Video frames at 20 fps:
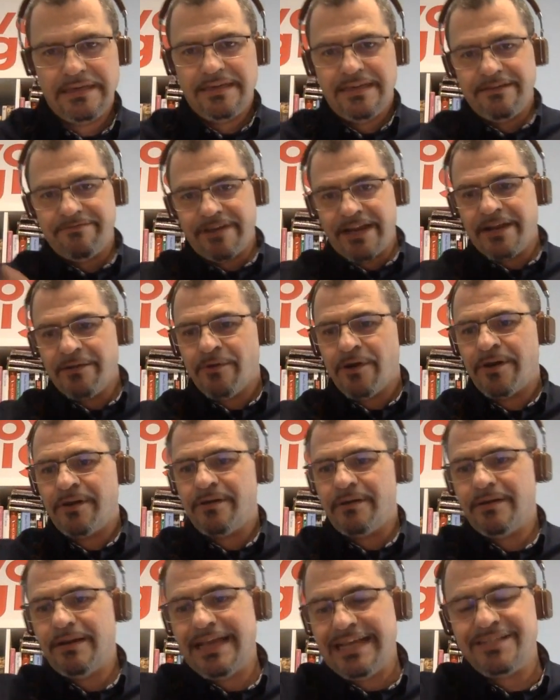If
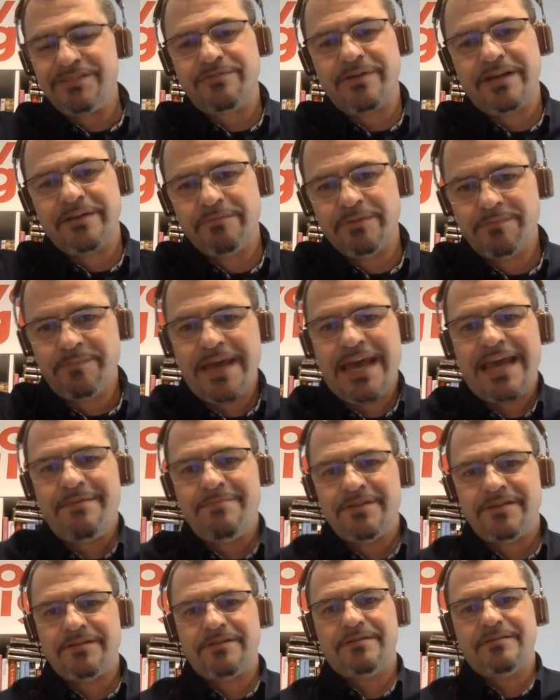anyone integrated with
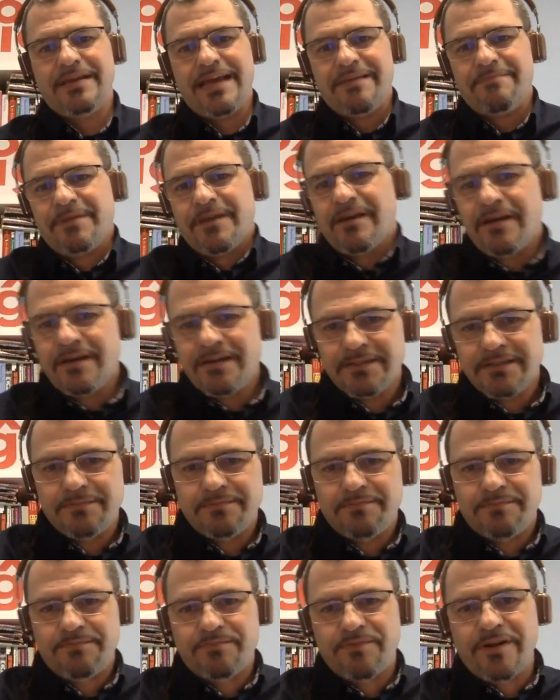payment APIs
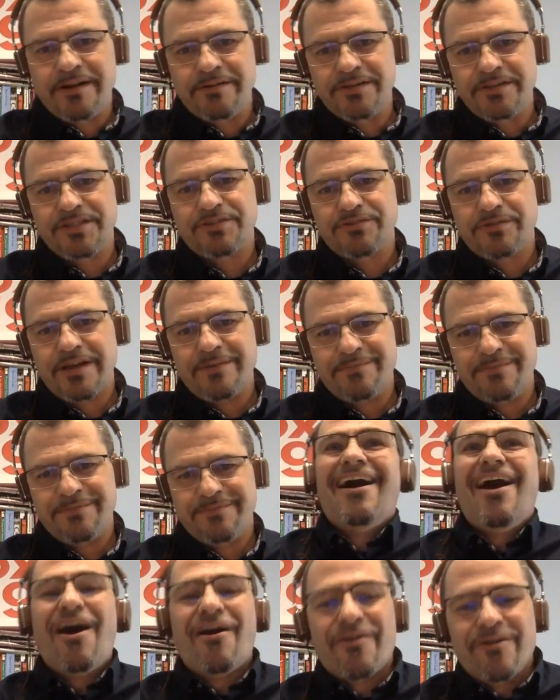prior to Stripe,
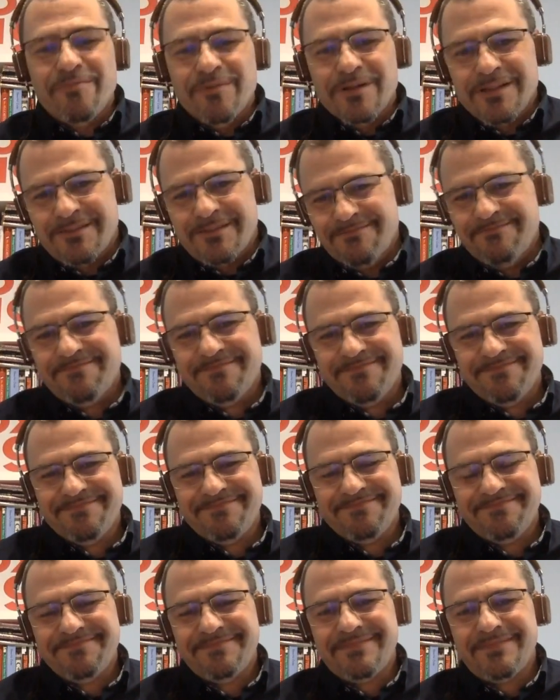horrible,
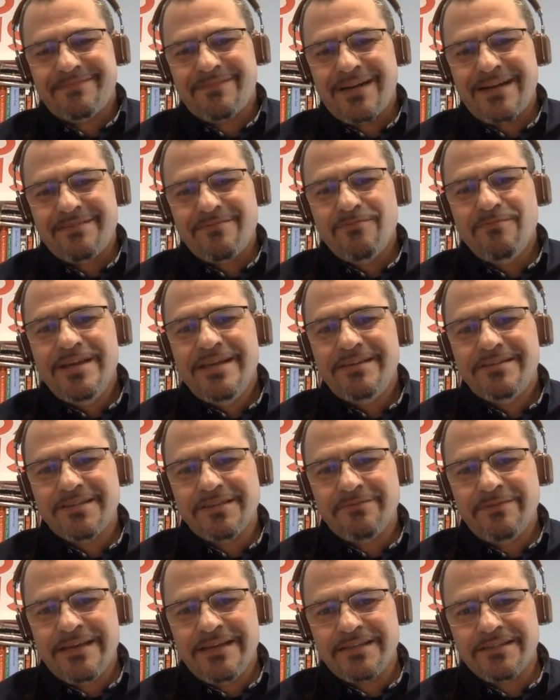right? Weeks
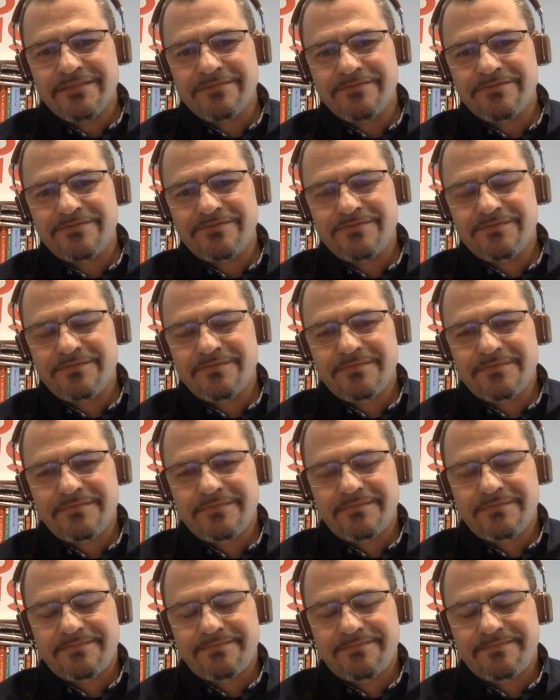and weeks of
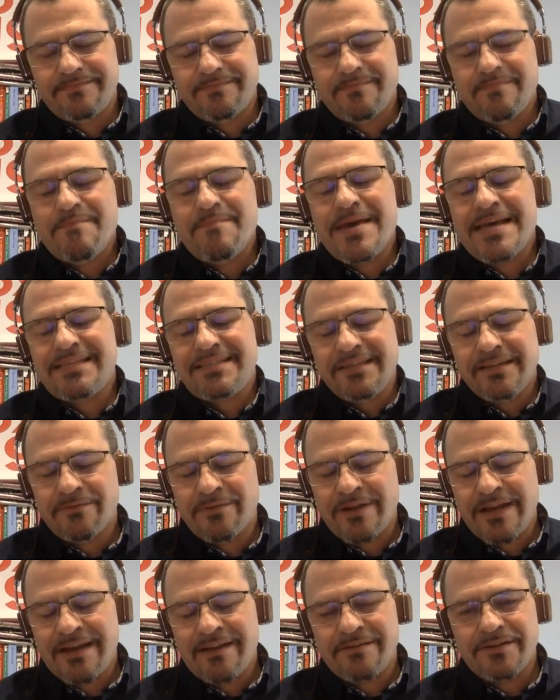messing
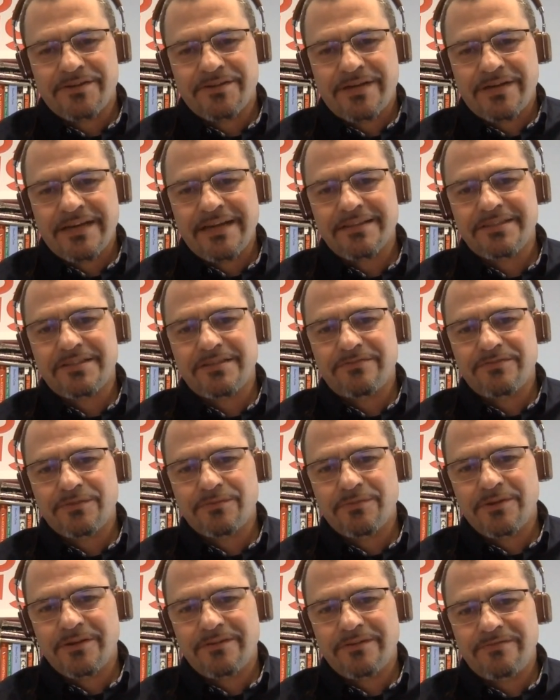around and trying to get stuff to
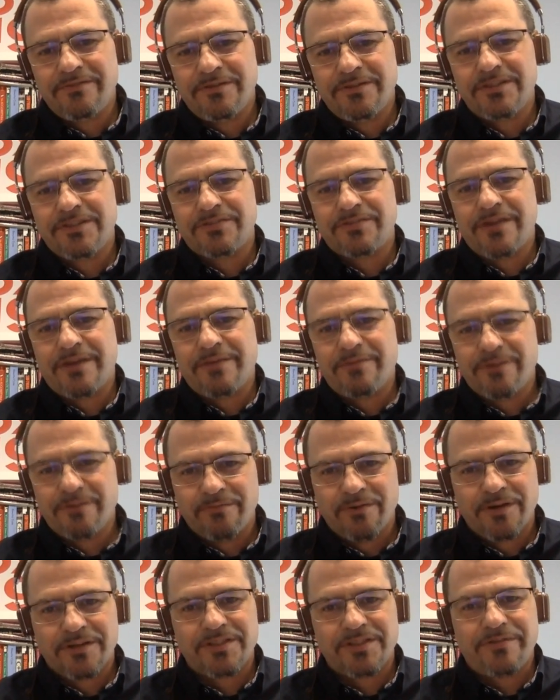work versus Stripe where it
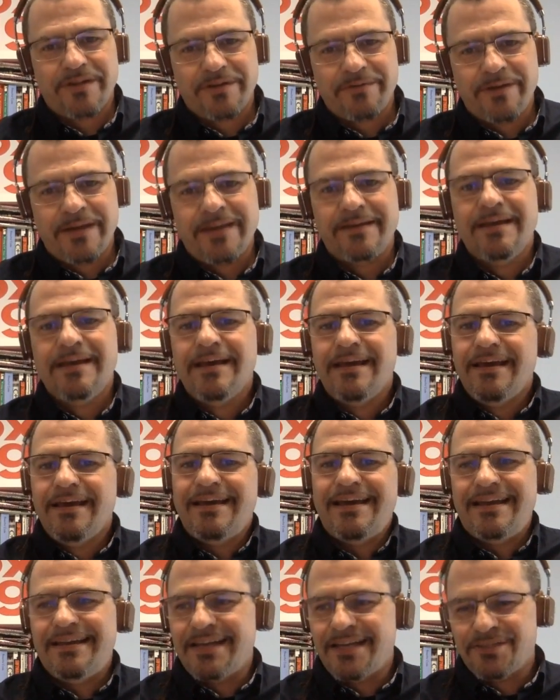works straight away.
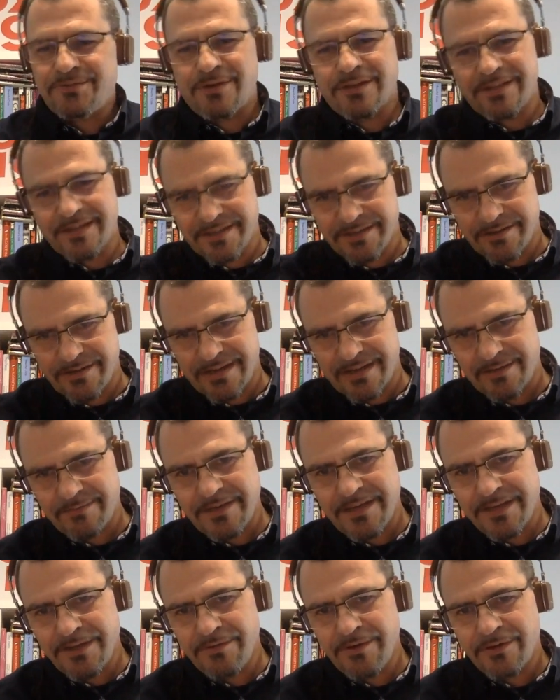And guess what? They turned out to
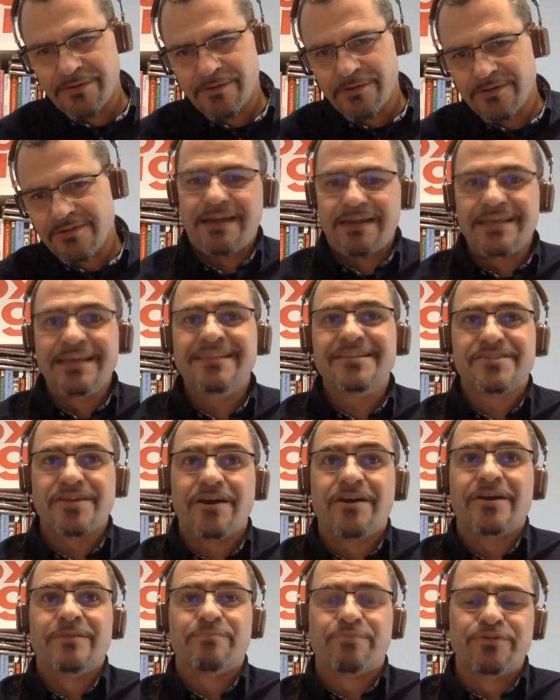be a unicorn. I think there's
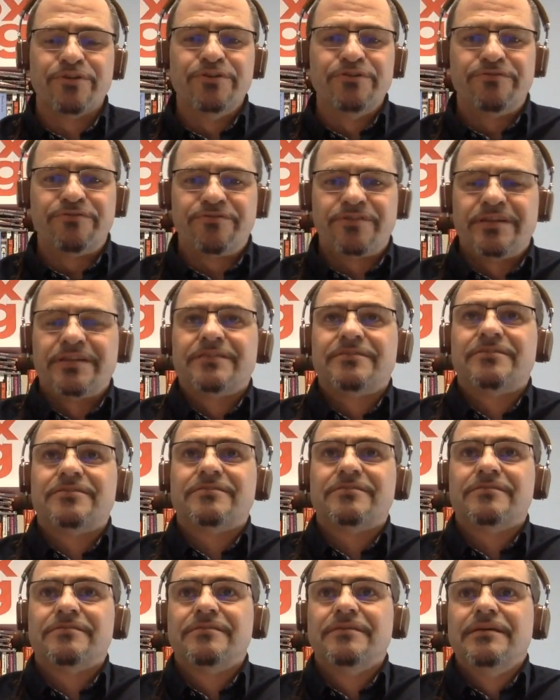hard proof
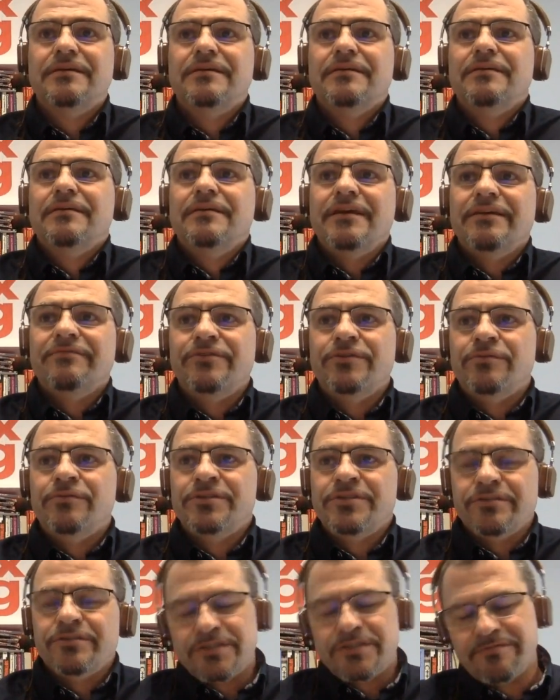that if you
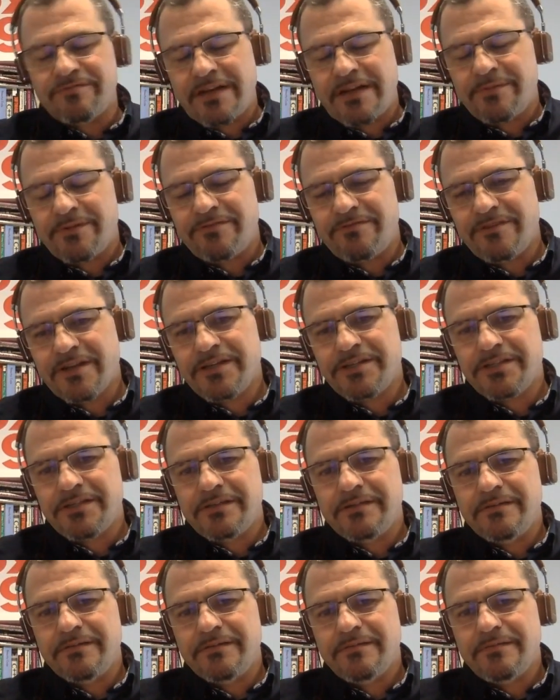reduce developer
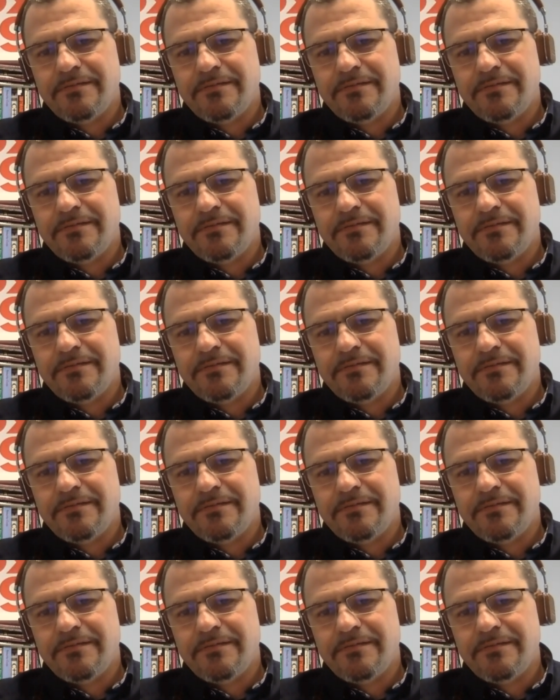friction,